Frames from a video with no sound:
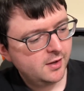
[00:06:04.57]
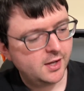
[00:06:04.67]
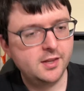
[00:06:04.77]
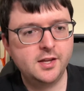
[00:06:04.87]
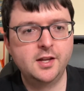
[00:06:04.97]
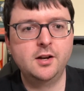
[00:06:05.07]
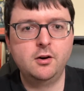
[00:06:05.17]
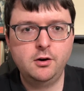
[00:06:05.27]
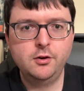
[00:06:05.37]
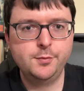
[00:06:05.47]
And then
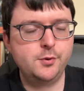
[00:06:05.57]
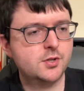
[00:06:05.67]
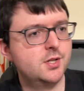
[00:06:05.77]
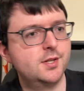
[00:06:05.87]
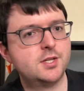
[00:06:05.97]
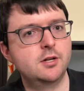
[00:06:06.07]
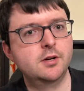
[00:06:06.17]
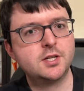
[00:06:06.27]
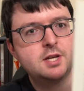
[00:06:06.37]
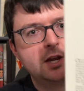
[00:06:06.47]
all the books in the
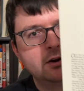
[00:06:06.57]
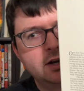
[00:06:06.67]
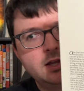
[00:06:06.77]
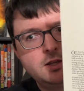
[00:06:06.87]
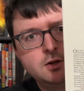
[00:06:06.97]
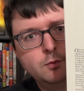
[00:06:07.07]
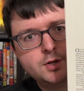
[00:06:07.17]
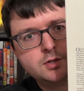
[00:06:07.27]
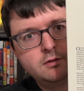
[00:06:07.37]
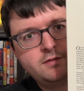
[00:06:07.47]
series carry the
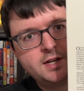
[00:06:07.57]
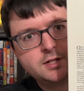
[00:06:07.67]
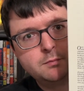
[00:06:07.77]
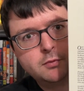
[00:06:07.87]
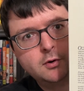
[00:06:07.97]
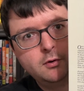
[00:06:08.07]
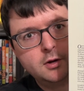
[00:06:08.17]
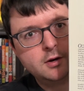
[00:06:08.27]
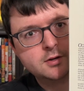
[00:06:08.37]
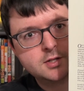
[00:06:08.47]
original Phantom
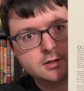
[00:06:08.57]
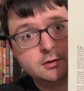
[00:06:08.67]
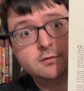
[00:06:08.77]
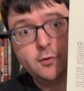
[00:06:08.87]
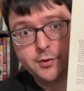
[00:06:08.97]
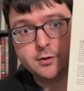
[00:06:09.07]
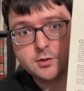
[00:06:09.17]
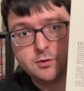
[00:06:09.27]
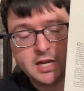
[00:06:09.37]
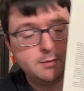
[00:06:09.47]
prologue. So for those
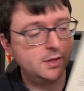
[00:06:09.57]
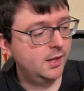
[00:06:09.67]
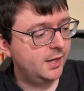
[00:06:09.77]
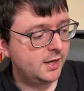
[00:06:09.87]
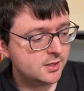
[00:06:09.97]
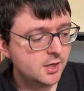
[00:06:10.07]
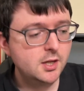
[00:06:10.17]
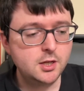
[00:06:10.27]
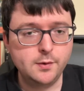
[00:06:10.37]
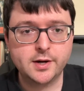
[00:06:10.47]
who came in late,
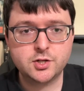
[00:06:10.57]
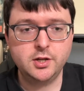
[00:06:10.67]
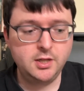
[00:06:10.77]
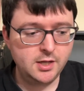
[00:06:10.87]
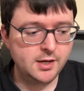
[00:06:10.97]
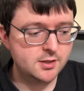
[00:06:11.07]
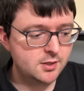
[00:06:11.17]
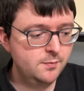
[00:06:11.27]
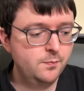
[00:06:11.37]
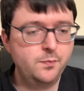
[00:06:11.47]
you actually get
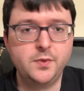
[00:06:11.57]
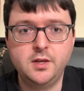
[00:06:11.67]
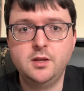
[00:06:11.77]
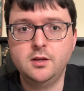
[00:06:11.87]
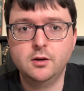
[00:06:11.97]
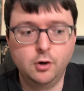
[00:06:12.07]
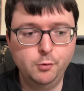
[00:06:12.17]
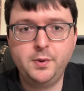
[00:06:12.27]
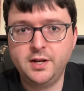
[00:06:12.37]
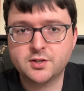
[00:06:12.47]
the
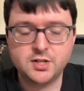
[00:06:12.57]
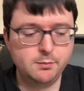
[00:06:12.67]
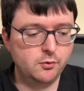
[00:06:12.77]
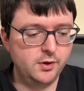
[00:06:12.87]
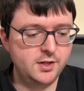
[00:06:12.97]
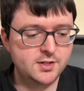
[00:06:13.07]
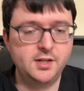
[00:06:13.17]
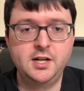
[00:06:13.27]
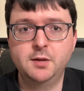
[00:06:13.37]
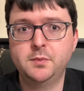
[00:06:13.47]
opening summary
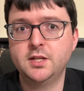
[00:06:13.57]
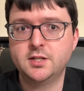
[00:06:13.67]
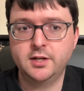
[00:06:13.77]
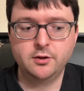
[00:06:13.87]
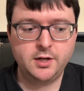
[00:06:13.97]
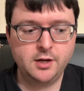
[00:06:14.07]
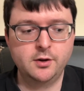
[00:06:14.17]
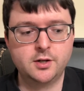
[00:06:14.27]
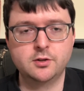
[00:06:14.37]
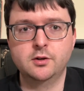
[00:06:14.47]
setting up the entire
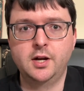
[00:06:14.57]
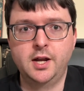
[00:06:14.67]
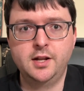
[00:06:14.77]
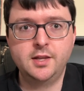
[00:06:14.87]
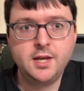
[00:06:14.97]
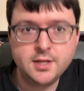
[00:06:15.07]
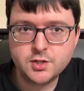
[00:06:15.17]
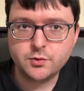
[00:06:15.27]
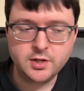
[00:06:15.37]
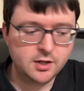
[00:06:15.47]
character and the
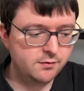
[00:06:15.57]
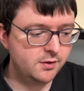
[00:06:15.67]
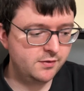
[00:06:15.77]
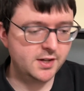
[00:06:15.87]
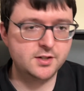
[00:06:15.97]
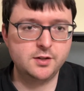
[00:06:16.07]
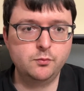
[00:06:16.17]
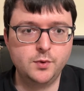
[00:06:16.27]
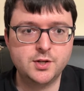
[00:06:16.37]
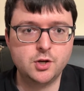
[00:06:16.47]
history of the
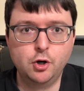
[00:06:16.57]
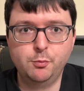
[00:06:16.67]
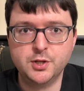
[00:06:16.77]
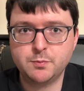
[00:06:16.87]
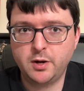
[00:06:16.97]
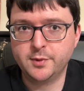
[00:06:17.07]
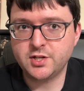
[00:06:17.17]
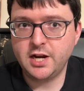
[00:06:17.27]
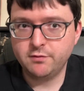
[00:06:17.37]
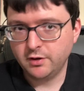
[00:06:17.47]
Phantom, which opens pretty much
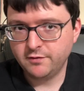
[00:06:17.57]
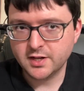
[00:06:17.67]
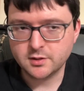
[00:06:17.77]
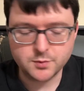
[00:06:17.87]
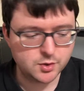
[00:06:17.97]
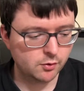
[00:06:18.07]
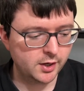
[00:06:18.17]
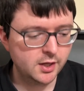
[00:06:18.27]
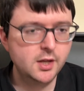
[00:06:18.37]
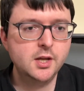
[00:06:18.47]
every Phantom
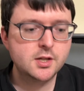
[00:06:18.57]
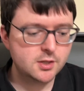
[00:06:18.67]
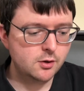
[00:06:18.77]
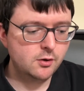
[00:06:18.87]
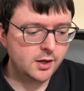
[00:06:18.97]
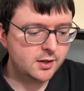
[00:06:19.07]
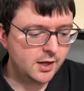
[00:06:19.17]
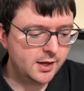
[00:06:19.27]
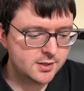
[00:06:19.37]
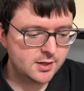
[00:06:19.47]
story. So
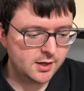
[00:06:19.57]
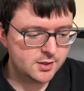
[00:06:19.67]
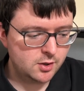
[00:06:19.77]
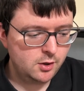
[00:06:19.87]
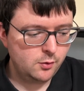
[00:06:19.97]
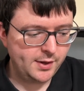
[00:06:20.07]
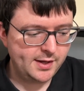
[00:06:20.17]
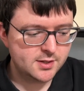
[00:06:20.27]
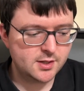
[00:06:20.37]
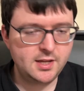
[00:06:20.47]
as
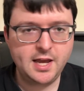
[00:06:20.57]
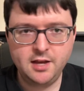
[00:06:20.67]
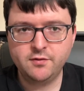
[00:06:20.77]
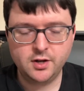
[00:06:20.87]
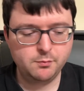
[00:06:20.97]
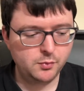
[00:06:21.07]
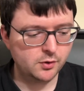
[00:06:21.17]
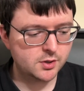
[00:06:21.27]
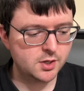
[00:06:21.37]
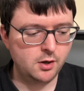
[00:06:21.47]
always, the Avon
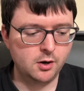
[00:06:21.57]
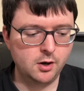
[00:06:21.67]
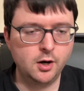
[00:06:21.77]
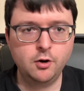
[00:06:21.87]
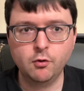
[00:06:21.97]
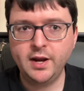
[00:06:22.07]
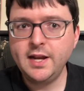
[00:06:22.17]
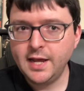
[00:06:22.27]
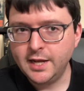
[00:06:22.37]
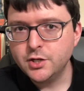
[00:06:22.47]
books are a
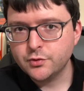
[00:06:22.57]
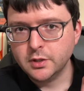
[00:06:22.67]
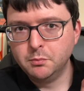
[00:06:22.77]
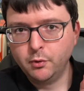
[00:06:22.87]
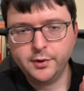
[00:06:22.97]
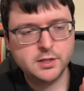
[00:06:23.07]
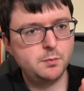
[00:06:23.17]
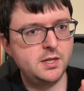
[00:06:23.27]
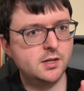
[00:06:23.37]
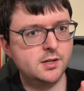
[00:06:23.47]
great entry point
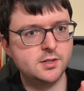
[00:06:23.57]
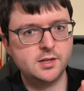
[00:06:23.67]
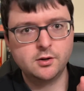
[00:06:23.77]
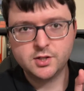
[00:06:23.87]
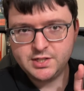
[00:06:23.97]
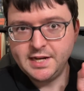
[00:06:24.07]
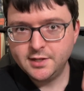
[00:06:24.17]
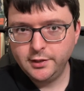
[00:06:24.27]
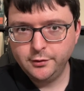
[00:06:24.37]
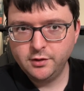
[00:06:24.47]
because they are
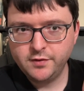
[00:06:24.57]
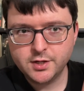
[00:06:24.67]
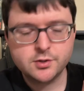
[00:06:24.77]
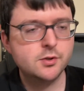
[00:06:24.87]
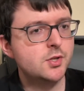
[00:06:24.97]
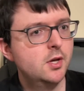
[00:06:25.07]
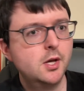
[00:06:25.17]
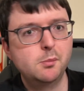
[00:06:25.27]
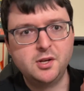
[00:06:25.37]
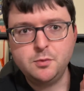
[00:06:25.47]
standalone adventures,
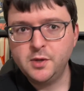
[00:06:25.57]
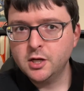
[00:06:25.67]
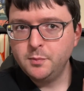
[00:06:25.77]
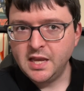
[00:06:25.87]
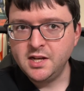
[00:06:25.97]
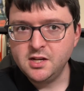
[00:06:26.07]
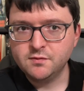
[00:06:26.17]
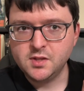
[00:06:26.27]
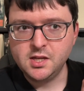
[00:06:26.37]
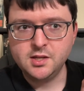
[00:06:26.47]
but you pick up any
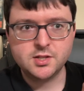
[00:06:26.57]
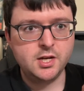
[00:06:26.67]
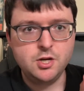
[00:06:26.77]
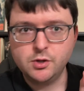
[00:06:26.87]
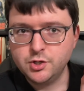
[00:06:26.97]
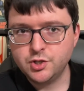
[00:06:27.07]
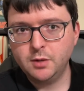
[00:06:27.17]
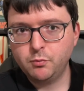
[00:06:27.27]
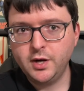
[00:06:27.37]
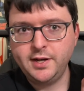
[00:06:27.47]
of these and you can
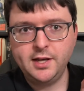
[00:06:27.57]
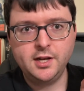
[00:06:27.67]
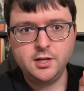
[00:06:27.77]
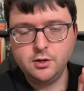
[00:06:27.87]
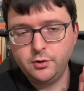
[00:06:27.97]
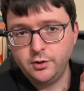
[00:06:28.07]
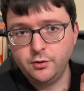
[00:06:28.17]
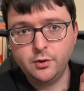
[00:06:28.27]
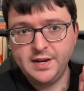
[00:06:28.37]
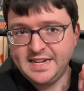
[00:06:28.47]
jump right in and you
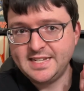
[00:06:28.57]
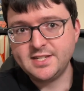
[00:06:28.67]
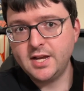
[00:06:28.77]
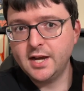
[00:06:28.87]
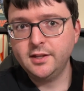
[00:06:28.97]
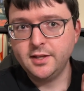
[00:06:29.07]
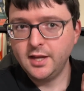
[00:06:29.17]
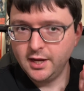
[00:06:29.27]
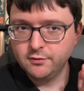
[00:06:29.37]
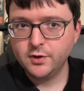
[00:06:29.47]
know
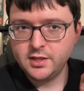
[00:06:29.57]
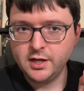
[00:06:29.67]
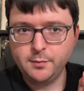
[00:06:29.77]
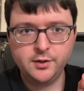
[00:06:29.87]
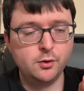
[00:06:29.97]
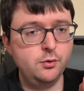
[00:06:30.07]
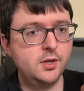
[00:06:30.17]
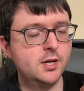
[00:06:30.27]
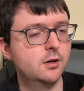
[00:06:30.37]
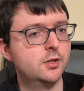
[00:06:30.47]
exactly everything about who the
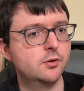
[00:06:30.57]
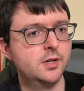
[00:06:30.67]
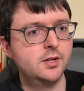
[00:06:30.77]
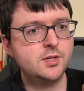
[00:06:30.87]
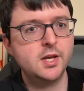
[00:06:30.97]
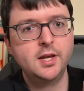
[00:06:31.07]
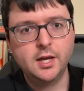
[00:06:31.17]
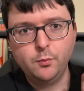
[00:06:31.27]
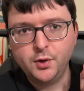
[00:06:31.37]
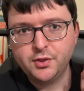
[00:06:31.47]
character is
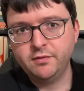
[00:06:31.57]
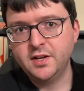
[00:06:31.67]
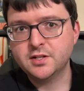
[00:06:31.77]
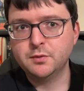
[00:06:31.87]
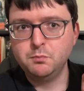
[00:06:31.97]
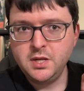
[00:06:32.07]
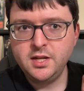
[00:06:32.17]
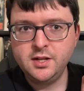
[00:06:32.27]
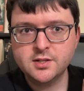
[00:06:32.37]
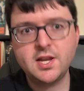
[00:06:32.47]
and what the Phantom
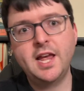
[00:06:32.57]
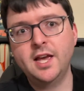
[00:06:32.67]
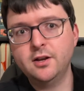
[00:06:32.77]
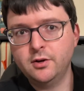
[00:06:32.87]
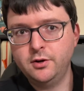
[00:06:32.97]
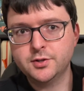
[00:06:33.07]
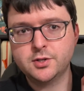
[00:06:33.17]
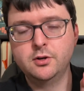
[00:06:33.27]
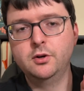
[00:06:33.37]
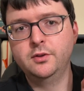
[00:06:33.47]
means, and
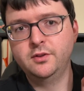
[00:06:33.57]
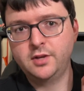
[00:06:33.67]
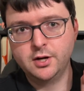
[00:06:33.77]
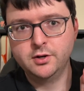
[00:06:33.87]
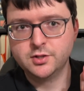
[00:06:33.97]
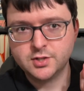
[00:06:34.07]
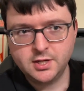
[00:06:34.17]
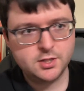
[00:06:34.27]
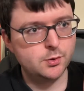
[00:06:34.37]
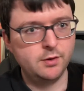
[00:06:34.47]
also the character's
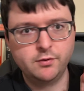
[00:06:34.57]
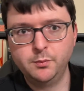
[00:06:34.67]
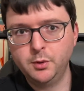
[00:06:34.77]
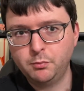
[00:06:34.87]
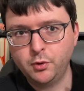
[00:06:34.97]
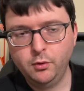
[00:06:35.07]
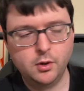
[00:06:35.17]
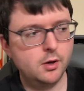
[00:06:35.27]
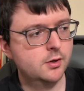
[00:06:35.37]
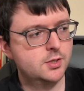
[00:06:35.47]
history from the prologue.